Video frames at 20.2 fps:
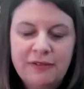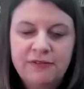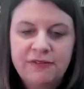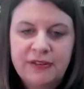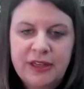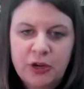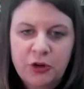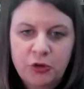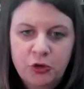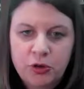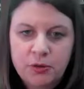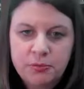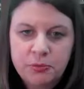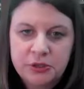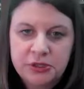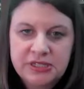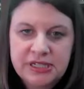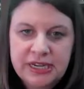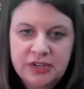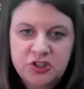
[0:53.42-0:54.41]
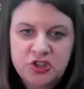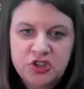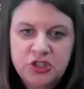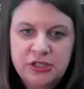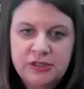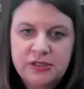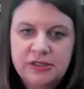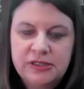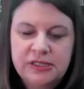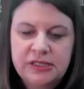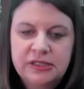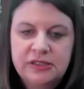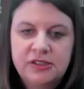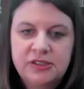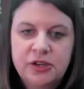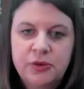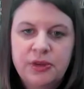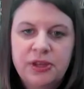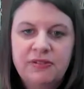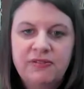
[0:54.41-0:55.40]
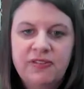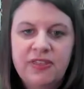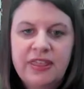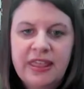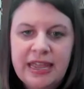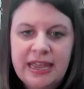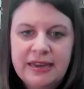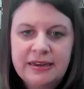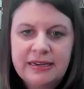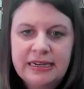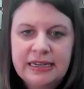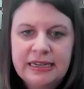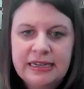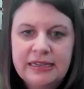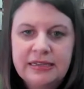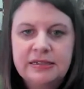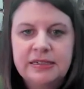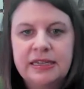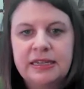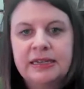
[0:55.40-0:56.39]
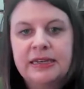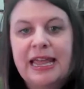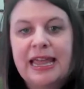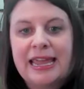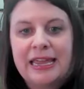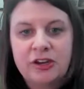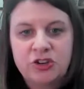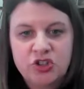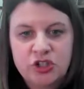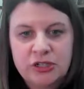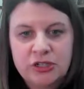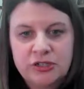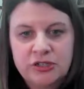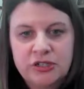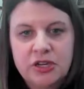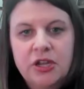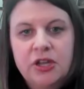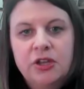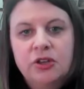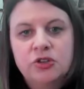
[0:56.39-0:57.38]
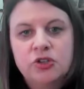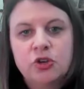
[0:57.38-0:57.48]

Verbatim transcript: have federal protections. And so, if they need an agent